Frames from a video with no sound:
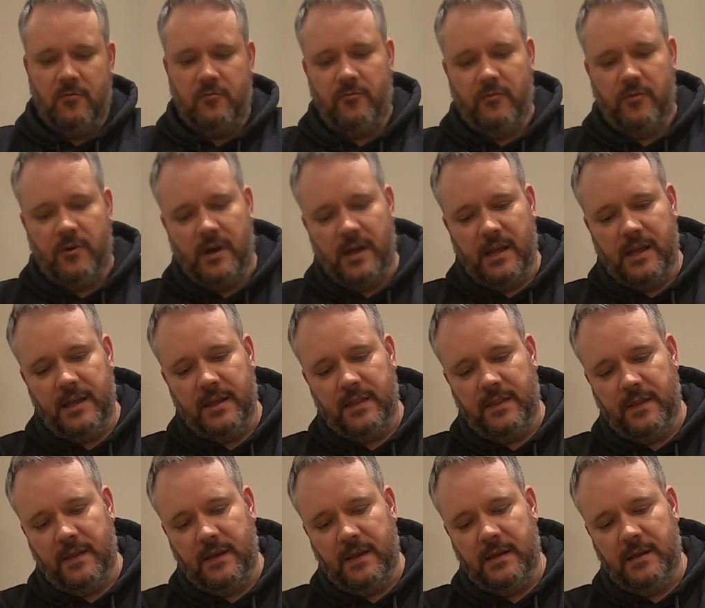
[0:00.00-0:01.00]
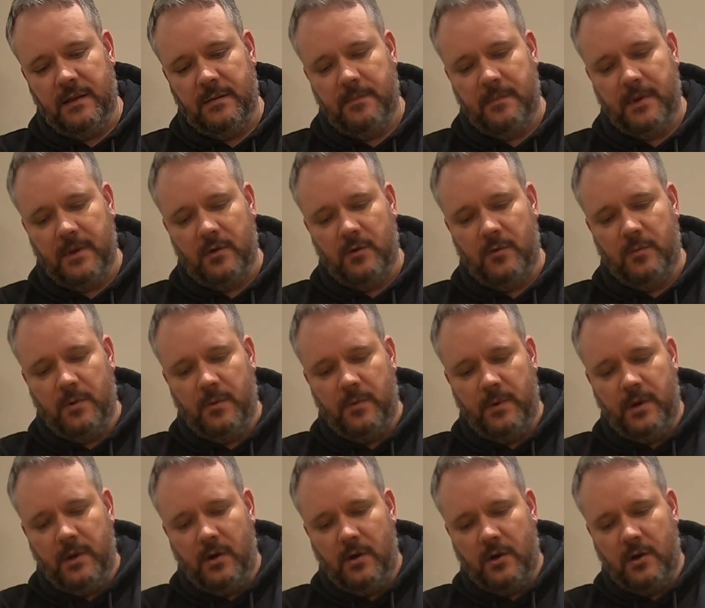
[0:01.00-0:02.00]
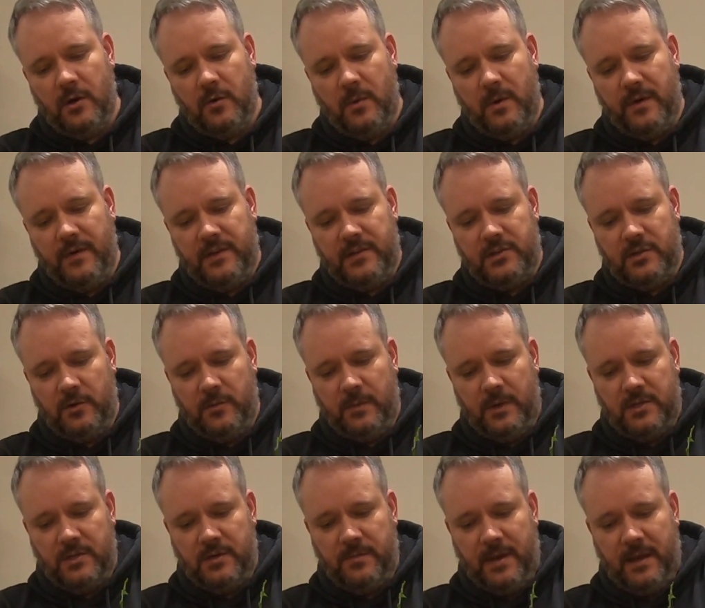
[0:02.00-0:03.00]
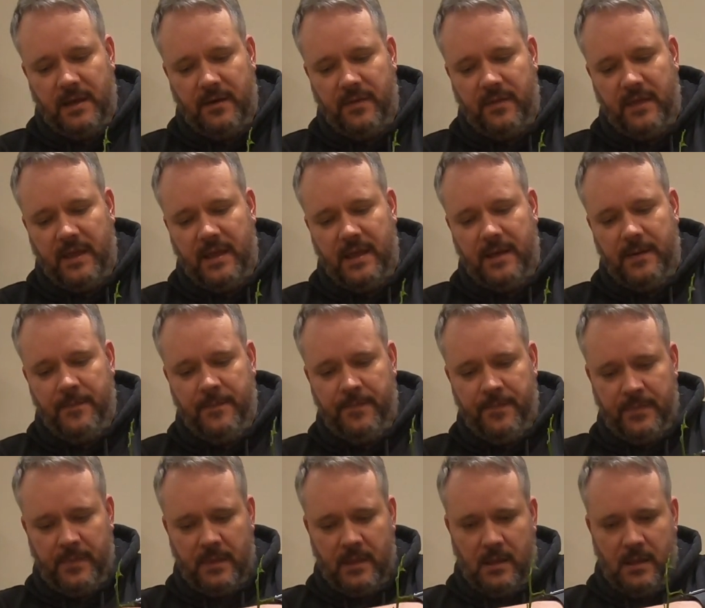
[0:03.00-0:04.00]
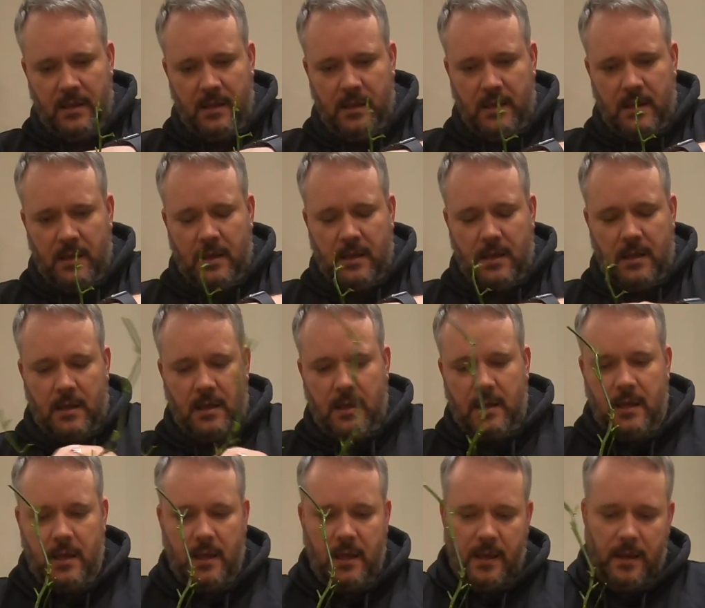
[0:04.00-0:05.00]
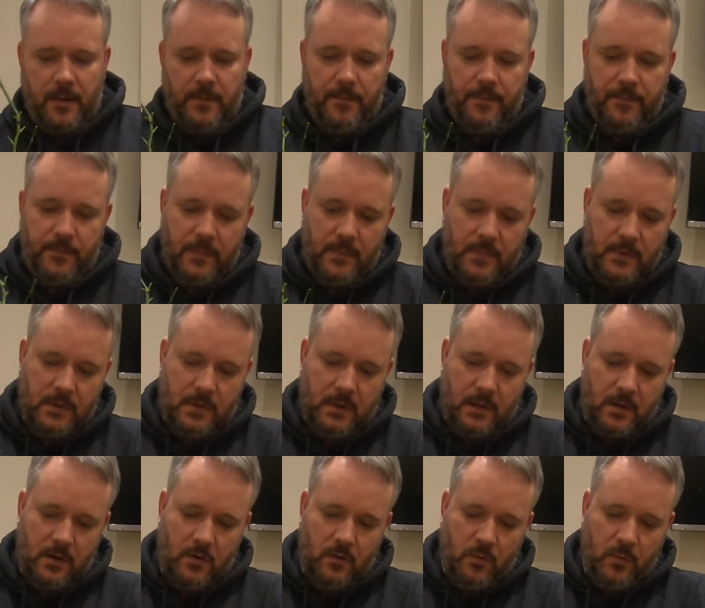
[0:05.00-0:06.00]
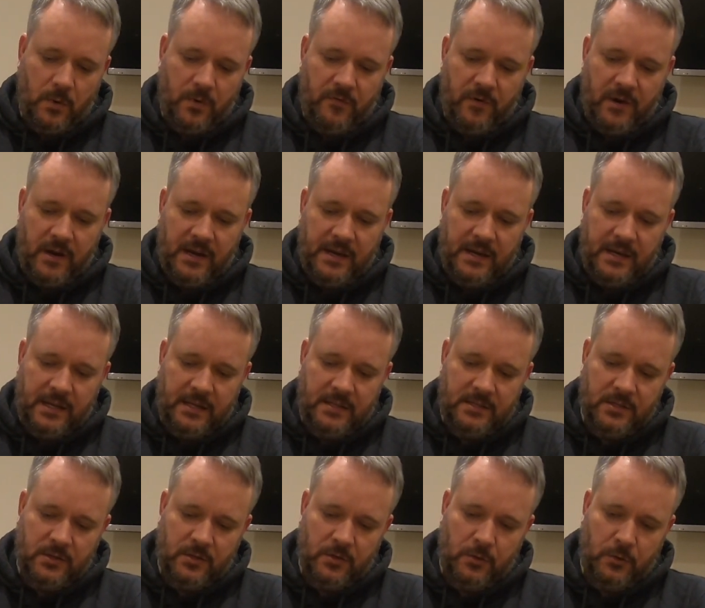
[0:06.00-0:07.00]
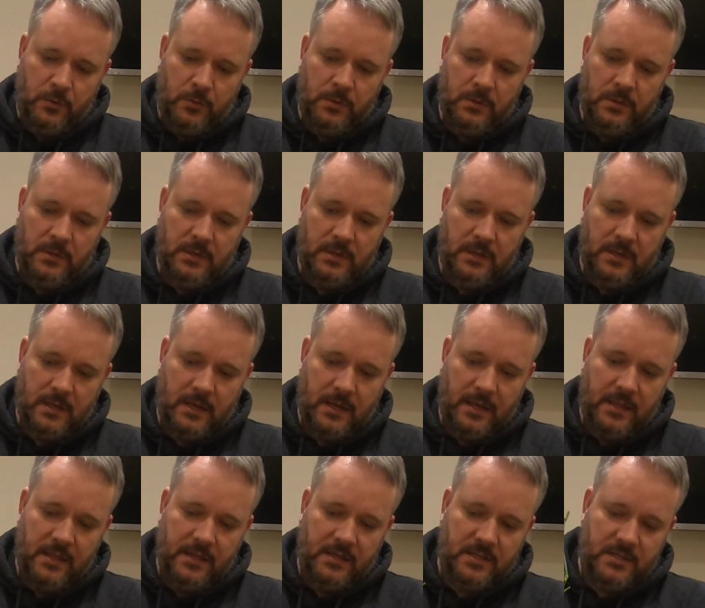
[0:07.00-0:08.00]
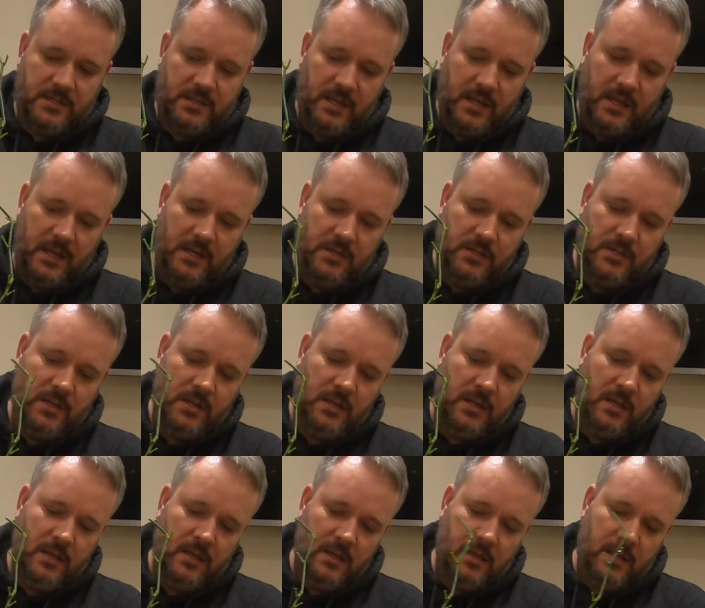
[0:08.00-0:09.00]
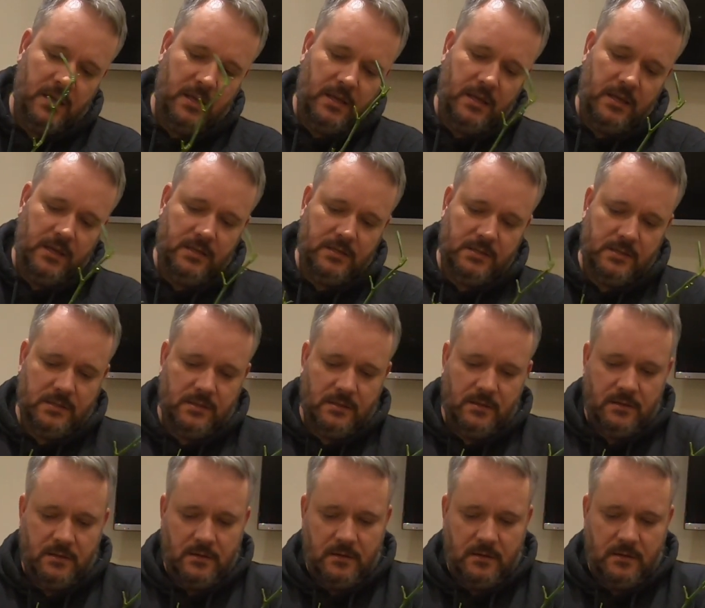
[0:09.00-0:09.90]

right in the middle, but we're not going to worry too much about that. And all we really need to do at this stage is